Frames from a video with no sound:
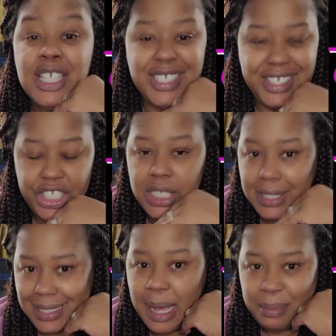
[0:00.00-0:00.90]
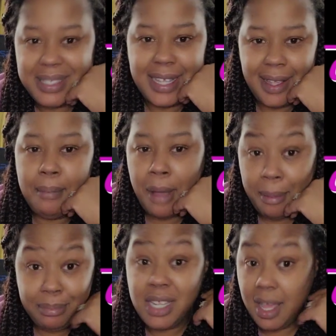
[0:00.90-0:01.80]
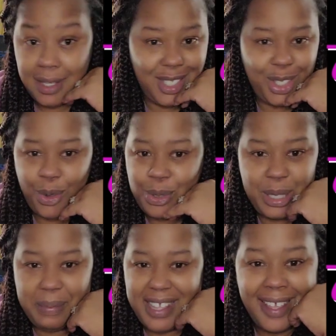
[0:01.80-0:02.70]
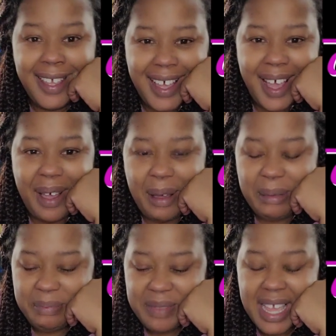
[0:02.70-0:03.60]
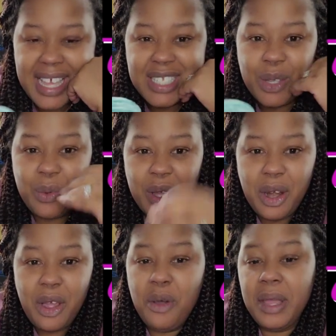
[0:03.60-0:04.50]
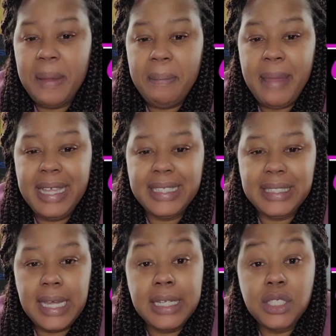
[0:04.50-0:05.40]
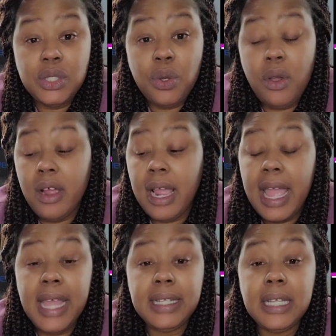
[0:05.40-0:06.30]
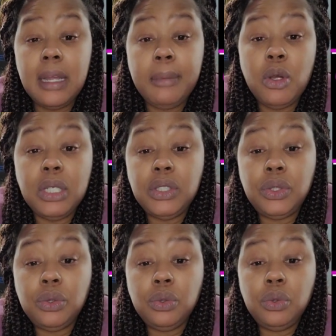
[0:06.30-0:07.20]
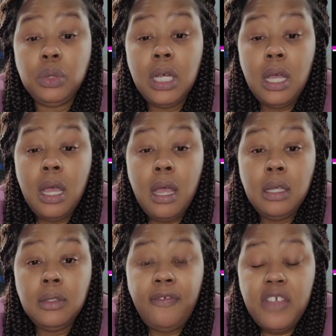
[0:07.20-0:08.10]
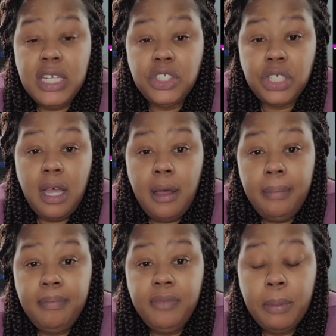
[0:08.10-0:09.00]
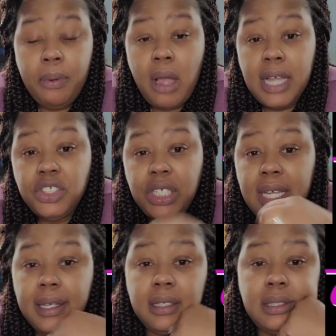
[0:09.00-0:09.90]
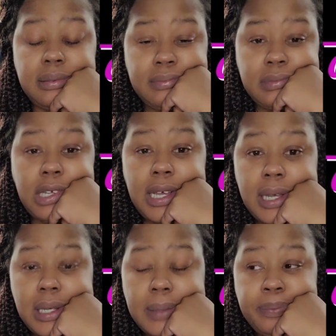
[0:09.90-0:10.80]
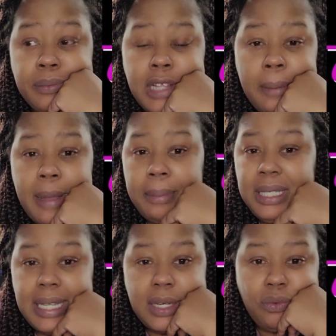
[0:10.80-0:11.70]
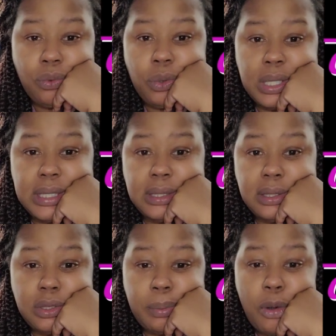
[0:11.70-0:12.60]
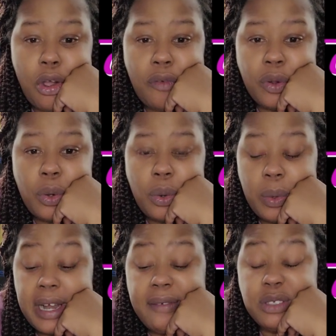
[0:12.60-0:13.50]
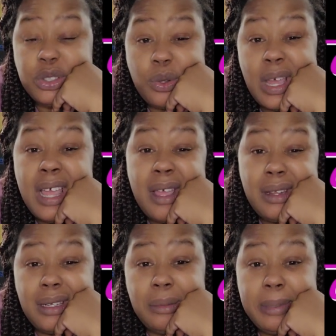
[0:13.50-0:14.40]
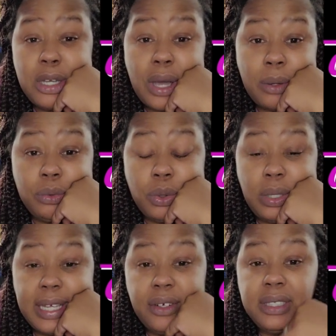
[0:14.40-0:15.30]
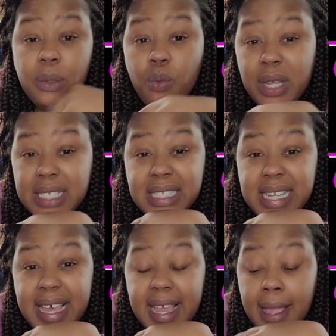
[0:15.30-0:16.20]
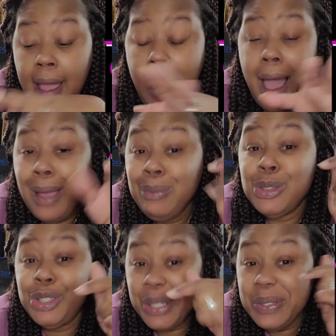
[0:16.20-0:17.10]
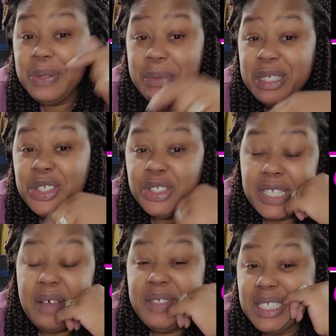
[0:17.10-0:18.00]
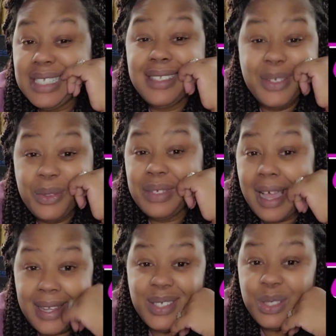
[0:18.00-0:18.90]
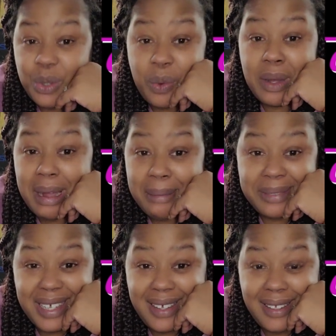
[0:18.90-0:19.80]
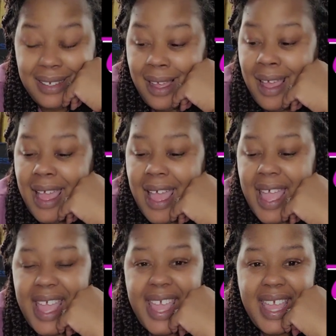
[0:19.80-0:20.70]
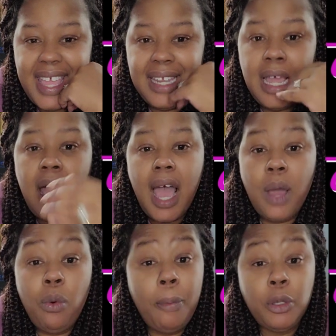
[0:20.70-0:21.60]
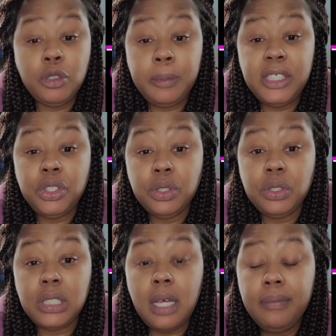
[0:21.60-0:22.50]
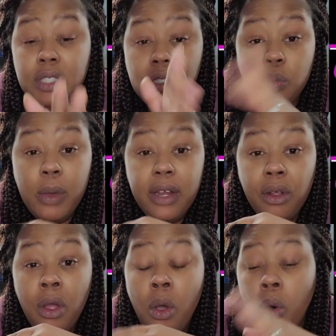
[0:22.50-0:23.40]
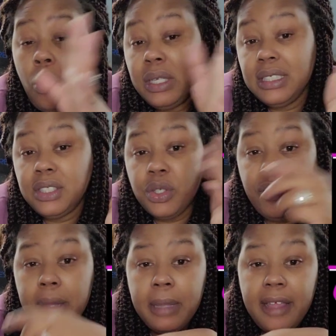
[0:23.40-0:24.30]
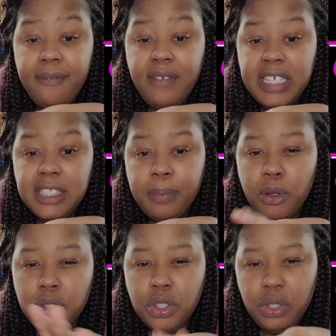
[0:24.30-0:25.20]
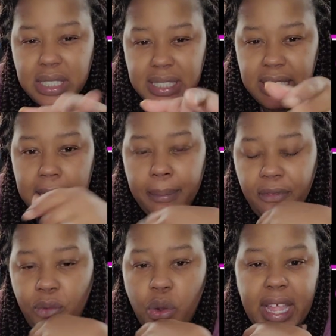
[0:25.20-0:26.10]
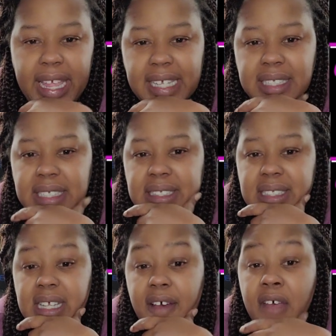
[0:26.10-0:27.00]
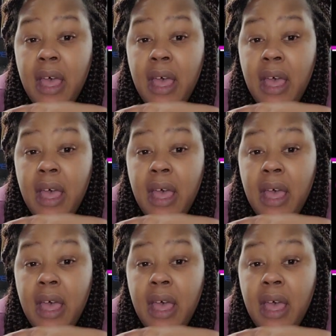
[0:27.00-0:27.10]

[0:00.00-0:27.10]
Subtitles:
So she can stop saying Mom dinosaur to me. So we're gonna go and make the dinosaur, and then I'm going to finish up the project probably later on tomorrow or whatever. So they'll be out no later than Wednesday. I will show you pictures of this little dinosaur when I'm done, and I will post pictures of the sweater on Instagram and Facebook so you can see it beforehand and stuff.